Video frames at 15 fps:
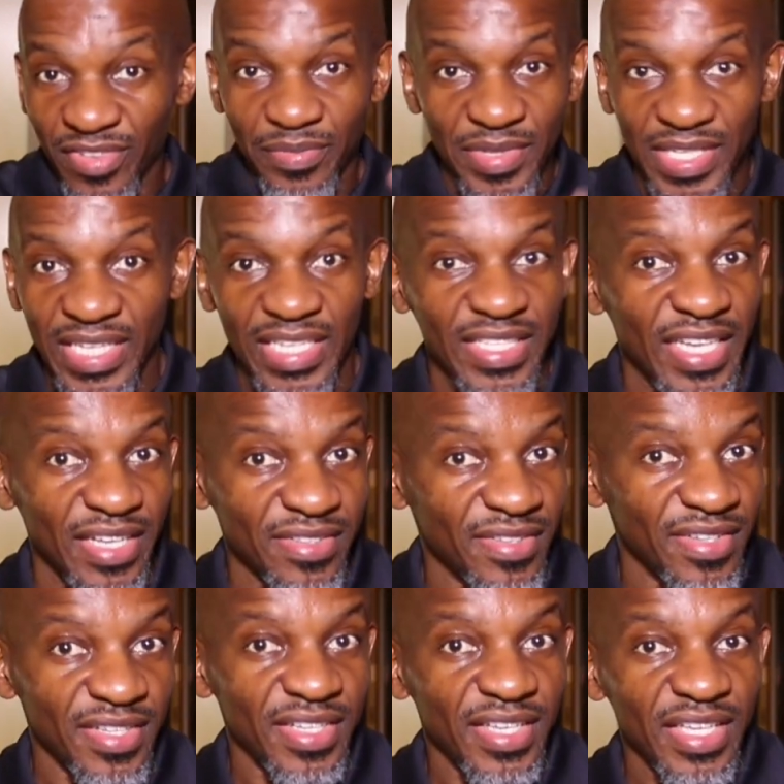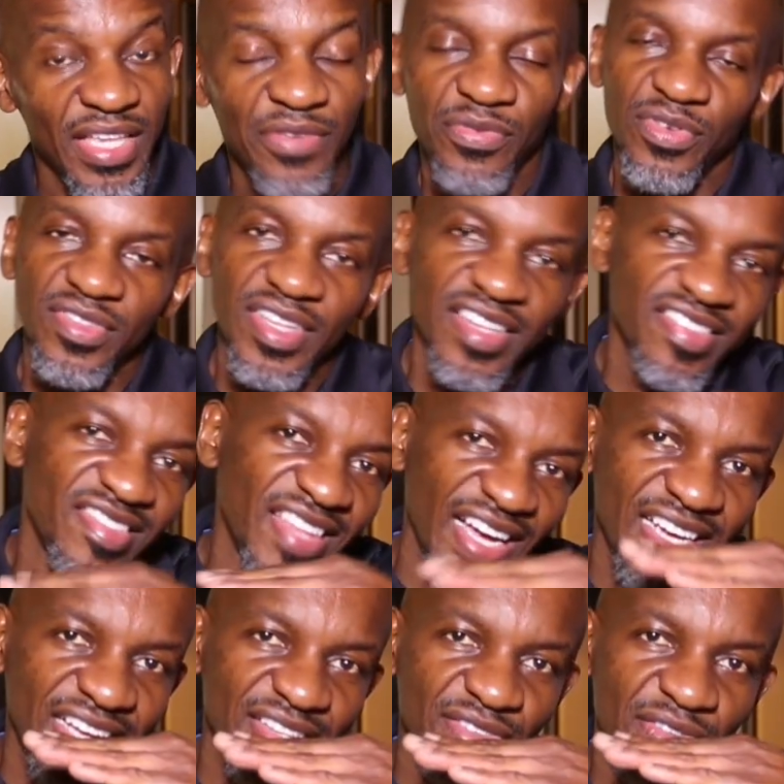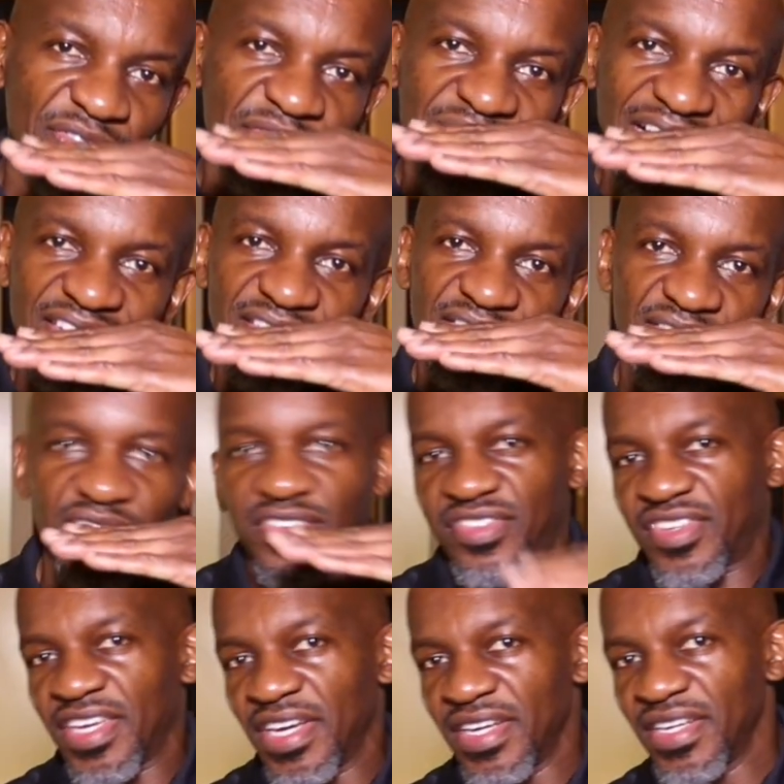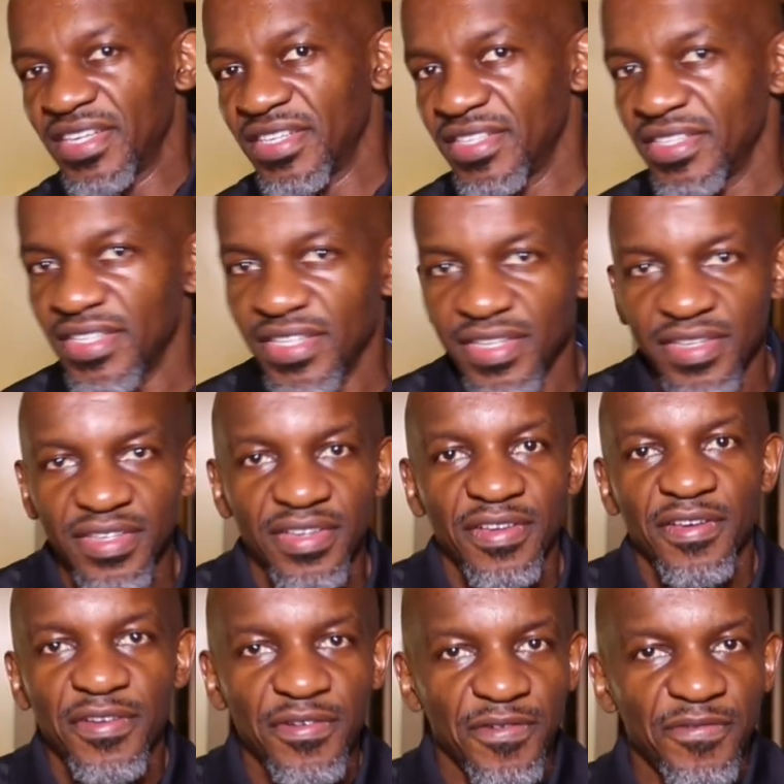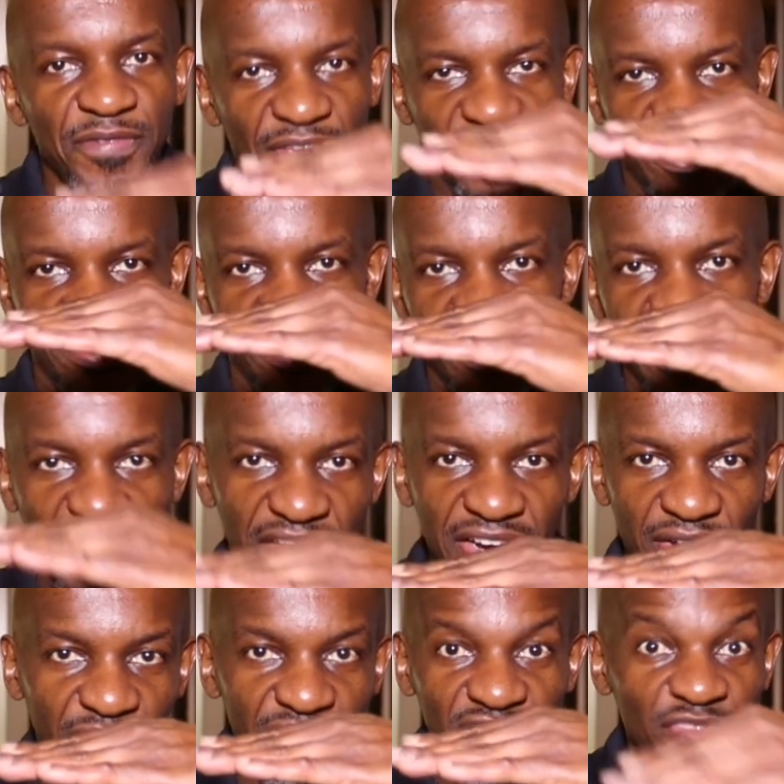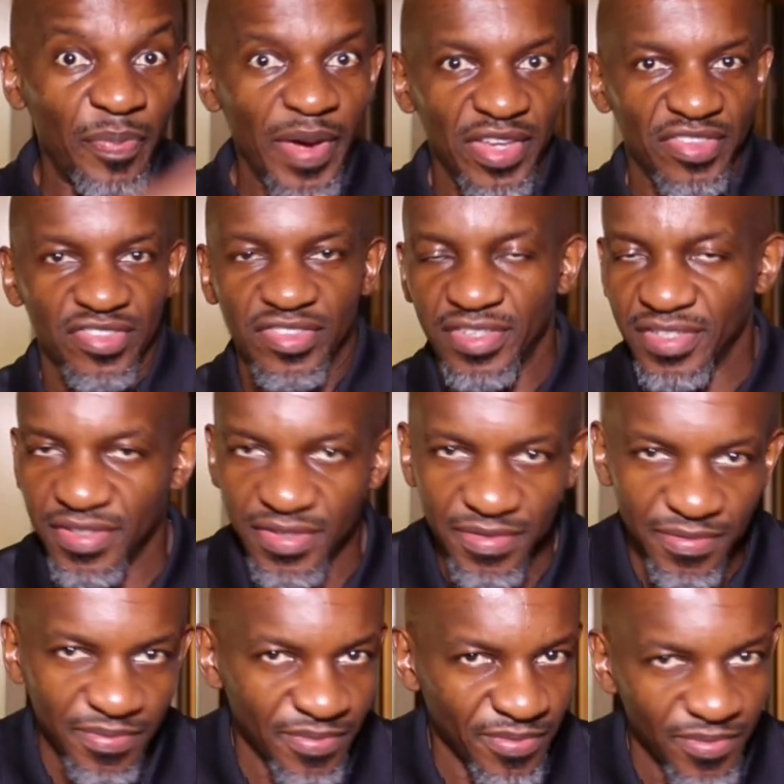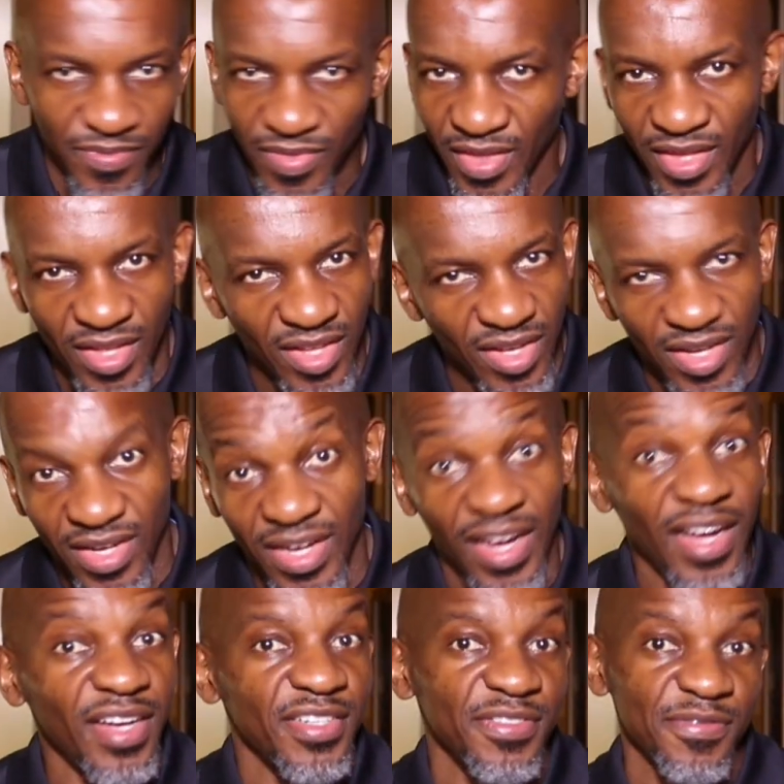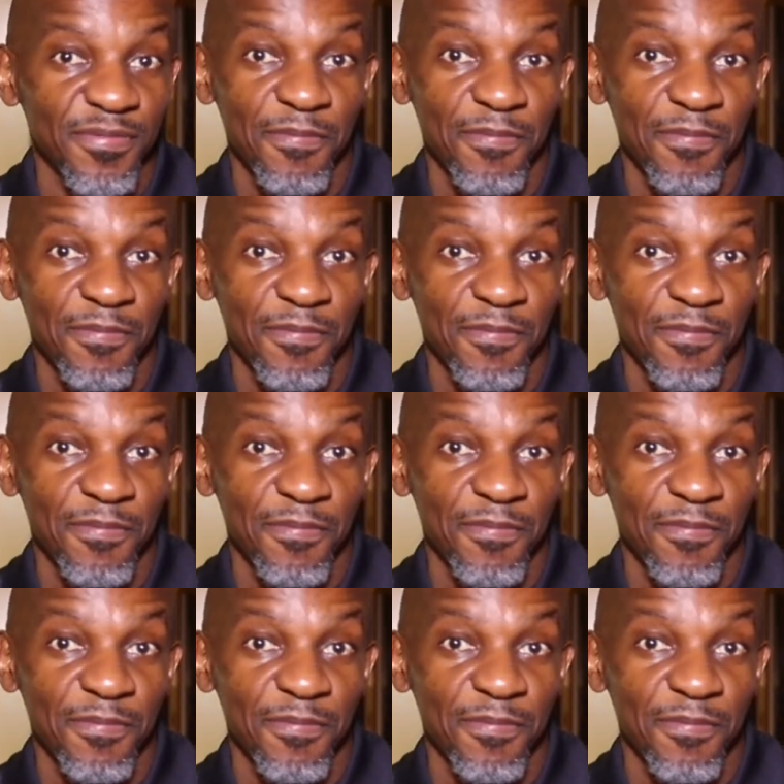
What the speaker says: something like that if you're still stuck at the flat disk, fixed there in space? Huh?